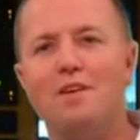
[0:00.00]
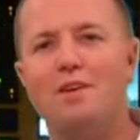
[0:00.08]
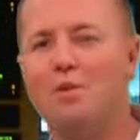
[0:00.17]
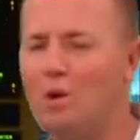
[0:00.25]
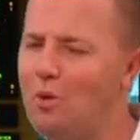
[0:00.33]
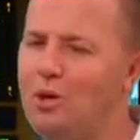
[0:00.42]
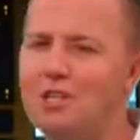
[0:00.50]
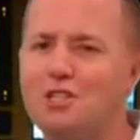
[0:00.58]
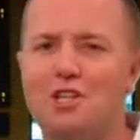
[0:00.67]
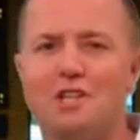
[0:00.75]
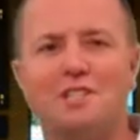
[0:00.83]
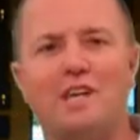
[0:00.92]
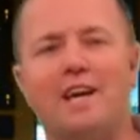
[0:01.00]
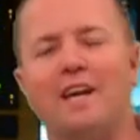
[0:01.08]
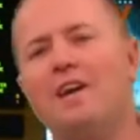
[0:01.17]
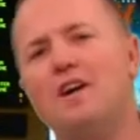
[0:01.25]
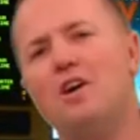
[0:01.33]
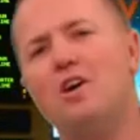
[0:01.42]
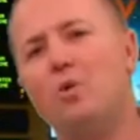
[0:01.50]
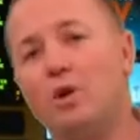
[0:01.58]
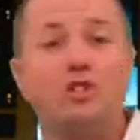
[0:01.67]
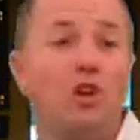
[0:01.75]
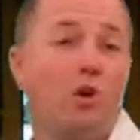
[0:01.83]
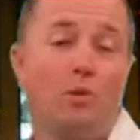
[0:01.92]
well, we'll get to it in a second. We're going
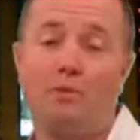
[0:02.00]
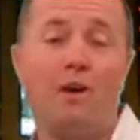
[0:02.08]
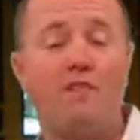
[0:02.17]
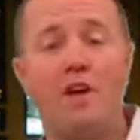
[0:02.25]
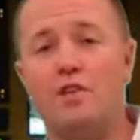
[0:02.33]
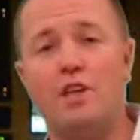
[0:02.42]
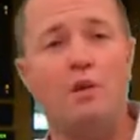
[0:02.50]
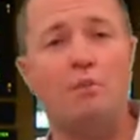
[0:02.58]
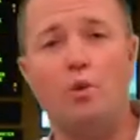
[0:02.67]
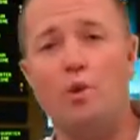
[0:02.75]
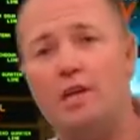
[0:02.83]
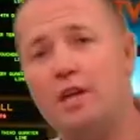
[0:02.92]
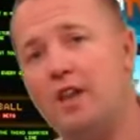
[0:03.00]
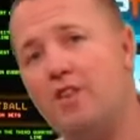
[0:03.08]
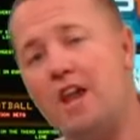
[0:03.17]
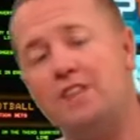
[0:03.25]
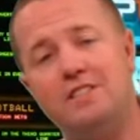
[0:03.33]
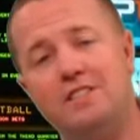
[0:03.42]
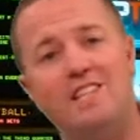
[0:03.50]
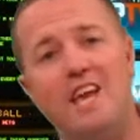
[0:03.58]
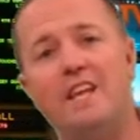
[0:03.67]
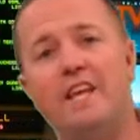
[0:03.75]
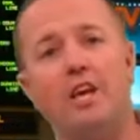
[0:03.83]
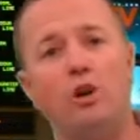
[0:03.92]
to start with my favorite game of the weekend, and that is the
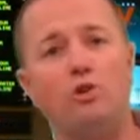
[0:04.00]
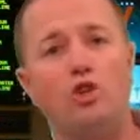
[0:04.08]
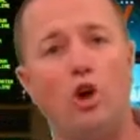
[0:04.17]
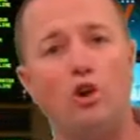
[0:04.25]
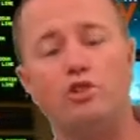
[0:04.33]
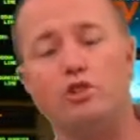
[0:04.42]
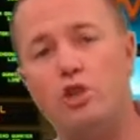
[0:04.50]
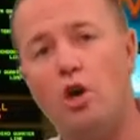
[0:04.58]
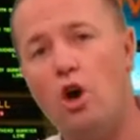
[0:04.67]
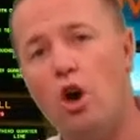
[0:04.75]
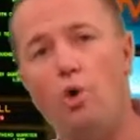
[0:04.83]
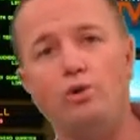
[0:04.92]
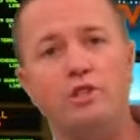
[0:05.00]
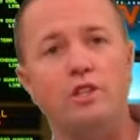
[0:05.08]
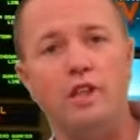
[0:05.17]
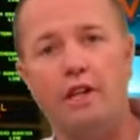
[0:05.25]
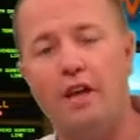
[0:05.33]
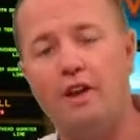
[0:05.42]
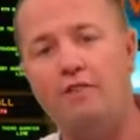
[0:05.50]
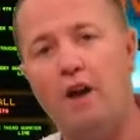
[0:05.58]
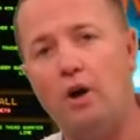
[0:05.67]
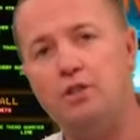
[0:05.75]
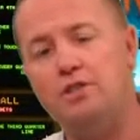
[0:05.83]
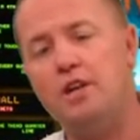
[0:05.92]
San Diego Chargers hosting the Atlanta
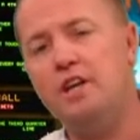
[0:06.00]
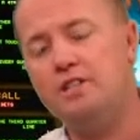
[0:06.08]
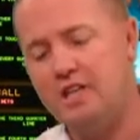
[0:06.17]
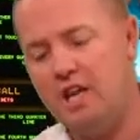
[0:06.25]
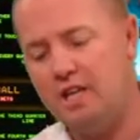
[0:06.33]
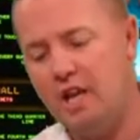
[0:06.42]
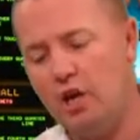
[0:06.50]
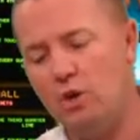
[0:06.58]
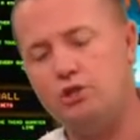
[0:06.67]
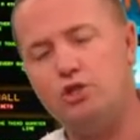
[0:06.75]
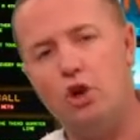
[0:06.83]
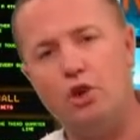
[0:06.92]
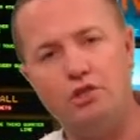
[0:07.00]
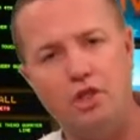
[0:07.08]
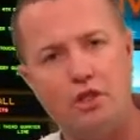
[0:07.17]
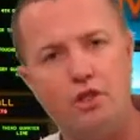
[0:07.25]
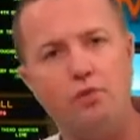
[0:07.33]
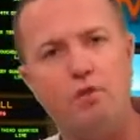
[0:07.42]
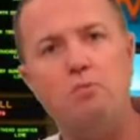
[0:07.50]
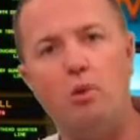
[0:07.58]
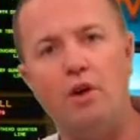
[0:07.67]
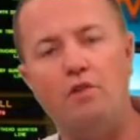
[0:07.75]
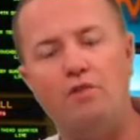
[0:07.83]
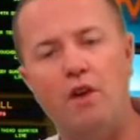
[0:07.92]
Falcons. San Diego installed as a
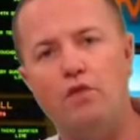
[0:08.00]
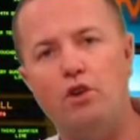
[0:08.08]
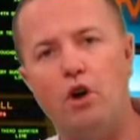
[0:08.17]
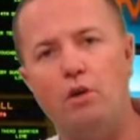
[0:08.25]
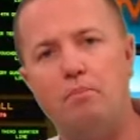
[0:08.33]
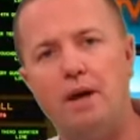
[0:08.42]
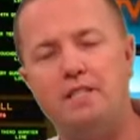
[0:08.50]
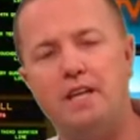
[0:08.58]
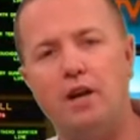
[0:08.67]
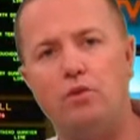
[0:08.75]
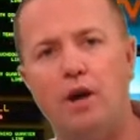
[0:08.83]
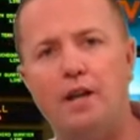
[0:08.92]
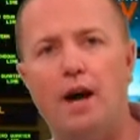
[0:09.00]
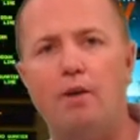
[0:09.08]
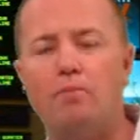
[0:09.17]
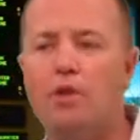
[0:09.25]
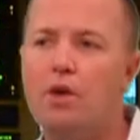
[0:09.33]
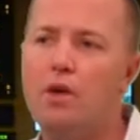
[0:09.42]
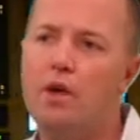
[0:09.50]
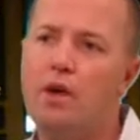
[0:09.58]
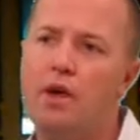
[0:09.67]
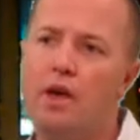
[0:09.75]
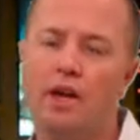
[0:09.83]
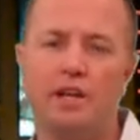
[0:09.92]
3-point favorite on BETDAQ right now.
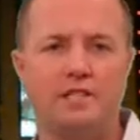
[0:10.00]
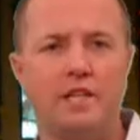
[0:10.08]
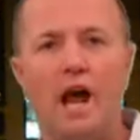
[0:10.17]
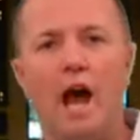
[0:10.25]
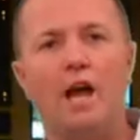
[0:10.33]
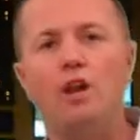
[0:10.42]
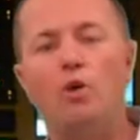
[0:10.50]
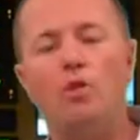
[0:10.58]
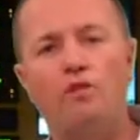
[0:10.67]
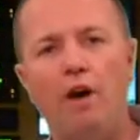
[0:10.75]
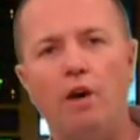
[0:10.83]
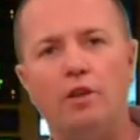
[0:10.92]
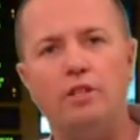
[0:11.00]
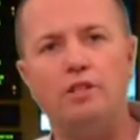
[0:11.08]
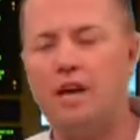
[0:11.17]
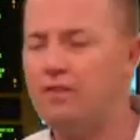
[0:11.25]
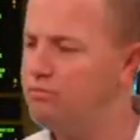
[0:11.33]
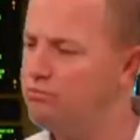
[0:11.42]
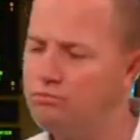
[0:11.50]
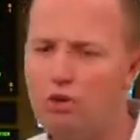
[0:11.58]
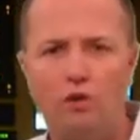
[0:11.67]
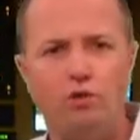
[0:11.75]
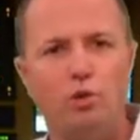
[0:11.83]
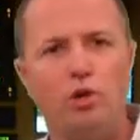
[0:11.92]
And listen, I know the Falcons have
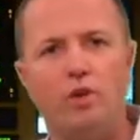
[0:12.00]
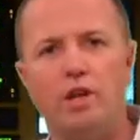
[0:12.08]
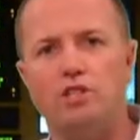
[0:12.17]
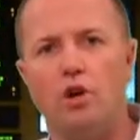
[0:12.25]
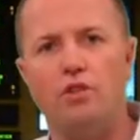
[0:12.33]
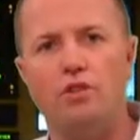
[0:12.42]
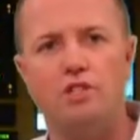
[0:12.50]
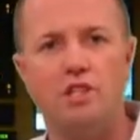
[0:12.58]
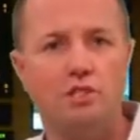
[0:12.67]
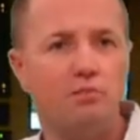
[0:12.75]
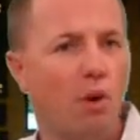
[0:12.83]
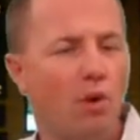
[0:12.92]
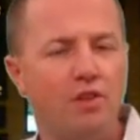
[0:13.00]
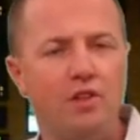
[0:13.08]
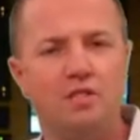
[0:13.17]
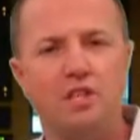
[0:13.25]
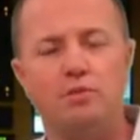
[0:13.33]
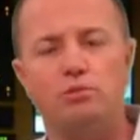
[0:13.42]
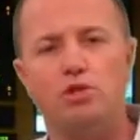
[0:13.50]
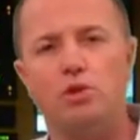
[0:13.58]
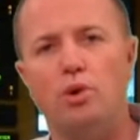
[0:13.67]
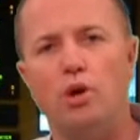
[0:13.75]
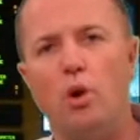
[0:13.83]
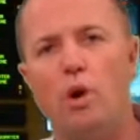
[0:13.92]
off to a great start this season. Both of these teams
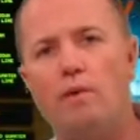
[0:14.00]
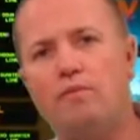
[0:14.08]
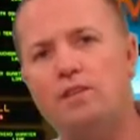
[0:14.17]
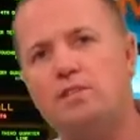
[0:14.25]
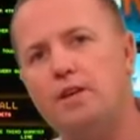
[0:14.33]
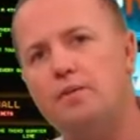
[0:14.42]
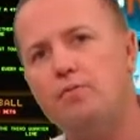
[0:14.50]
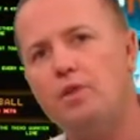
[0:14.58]
2-0, obviously.